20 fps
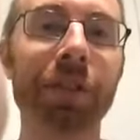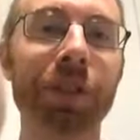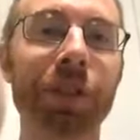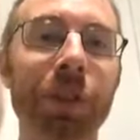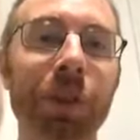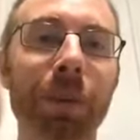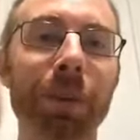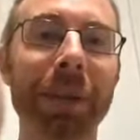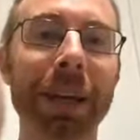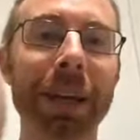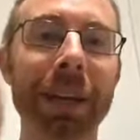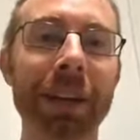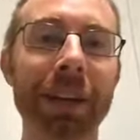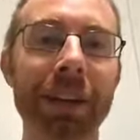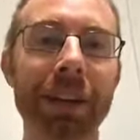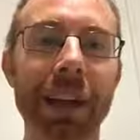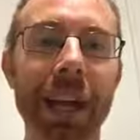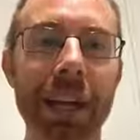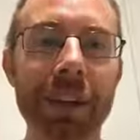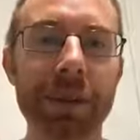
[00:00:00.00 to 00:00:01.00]
you being in
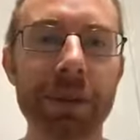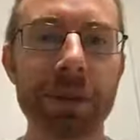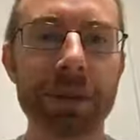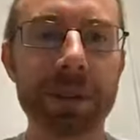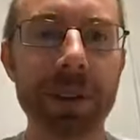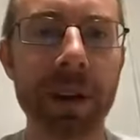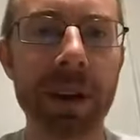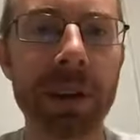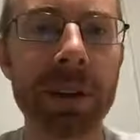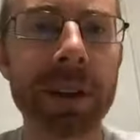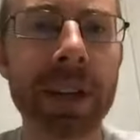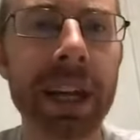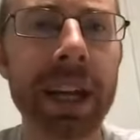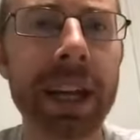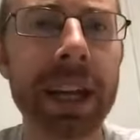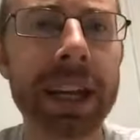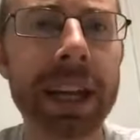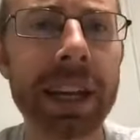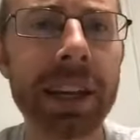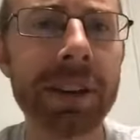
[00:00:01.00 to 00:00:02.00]
your natural flow.
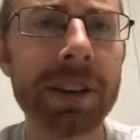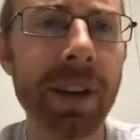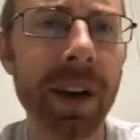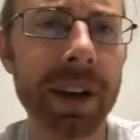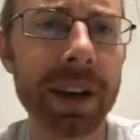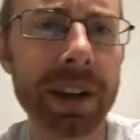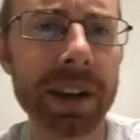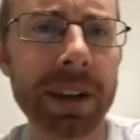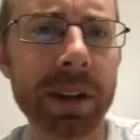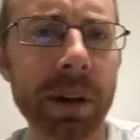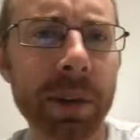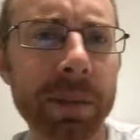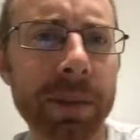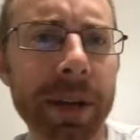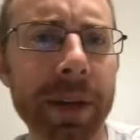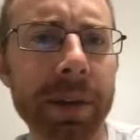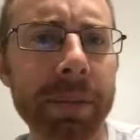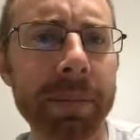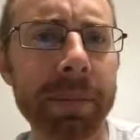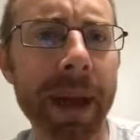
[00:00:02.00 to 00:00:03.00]
Can you talk a little
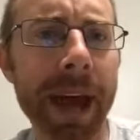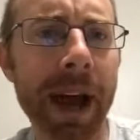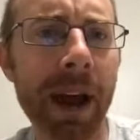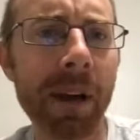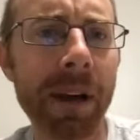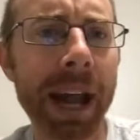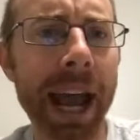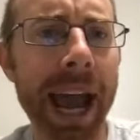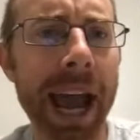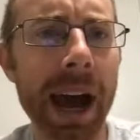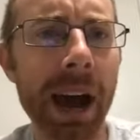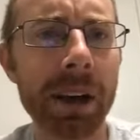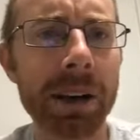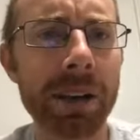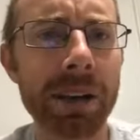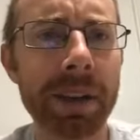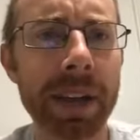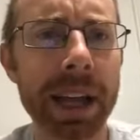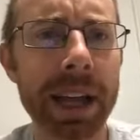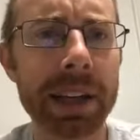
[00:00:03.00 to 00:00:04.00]
bit about how
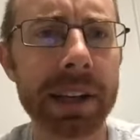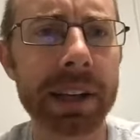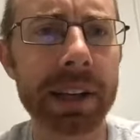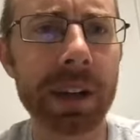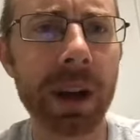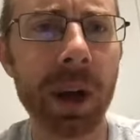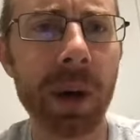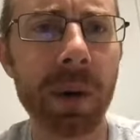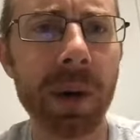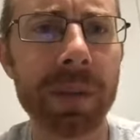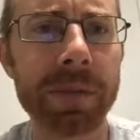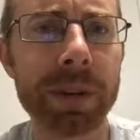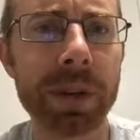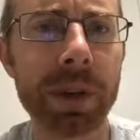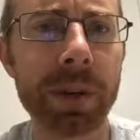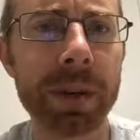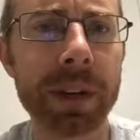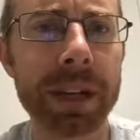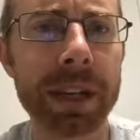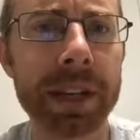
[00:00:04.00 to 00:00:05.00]
you let go of
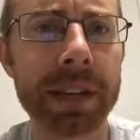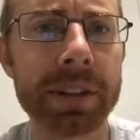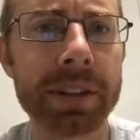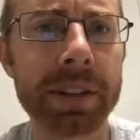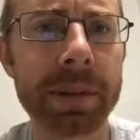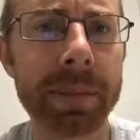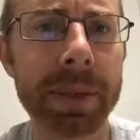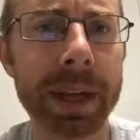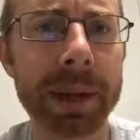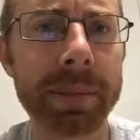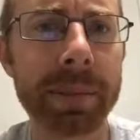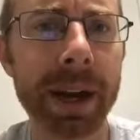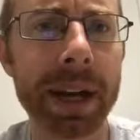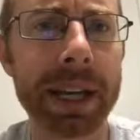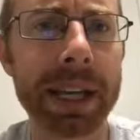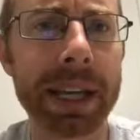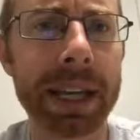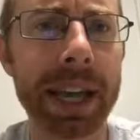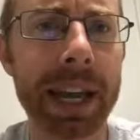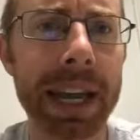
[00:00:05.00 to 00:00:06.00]
doing it to make
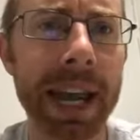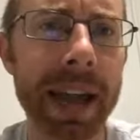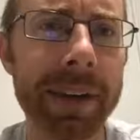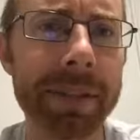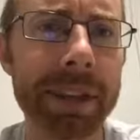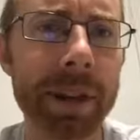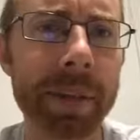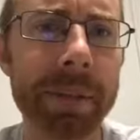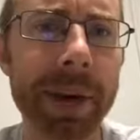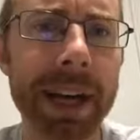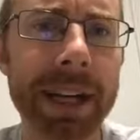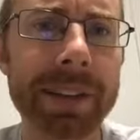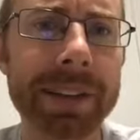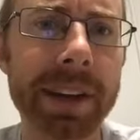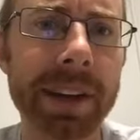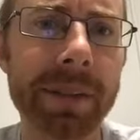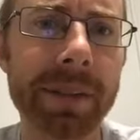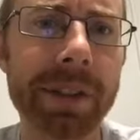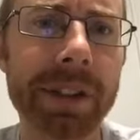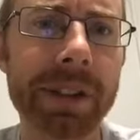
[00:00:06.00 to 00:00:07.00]
money and having the
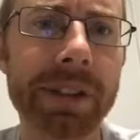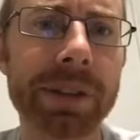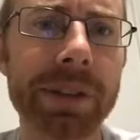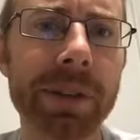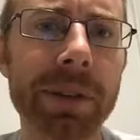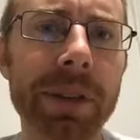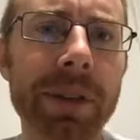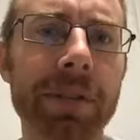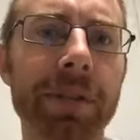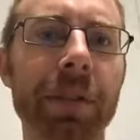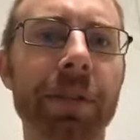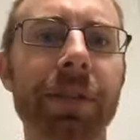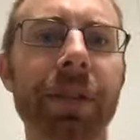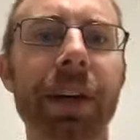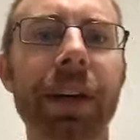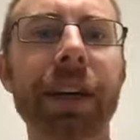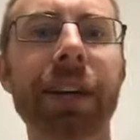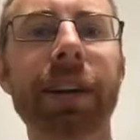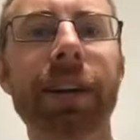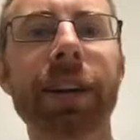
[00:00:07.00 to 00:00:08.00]
mindset of just doing it for
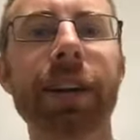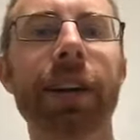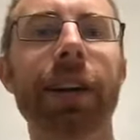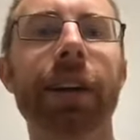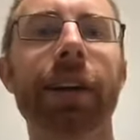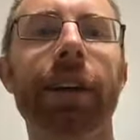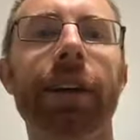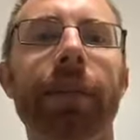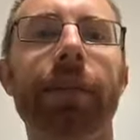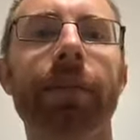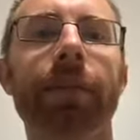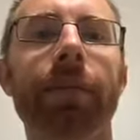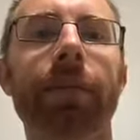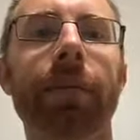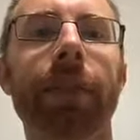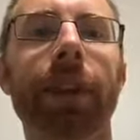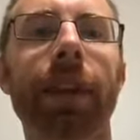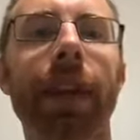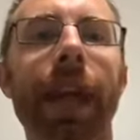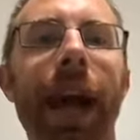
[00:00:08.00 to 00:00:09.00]
fun?
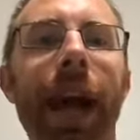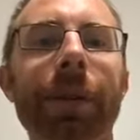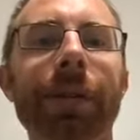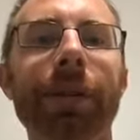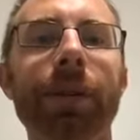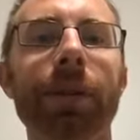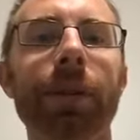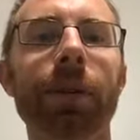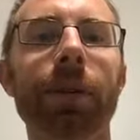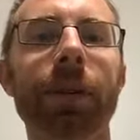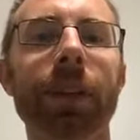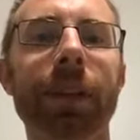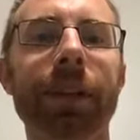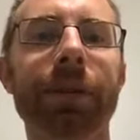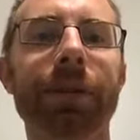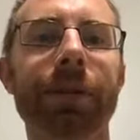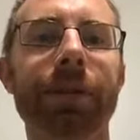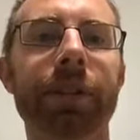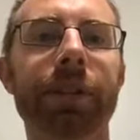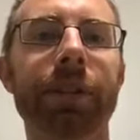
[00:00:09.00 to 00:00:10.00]
Absolutely.
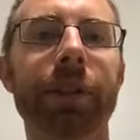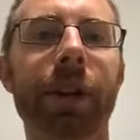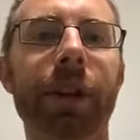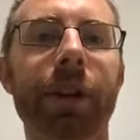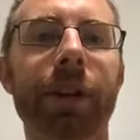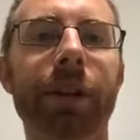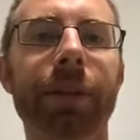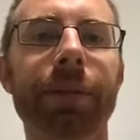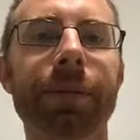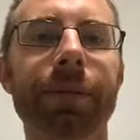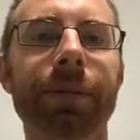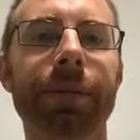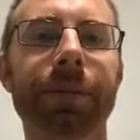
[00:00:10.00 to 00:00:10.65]
So,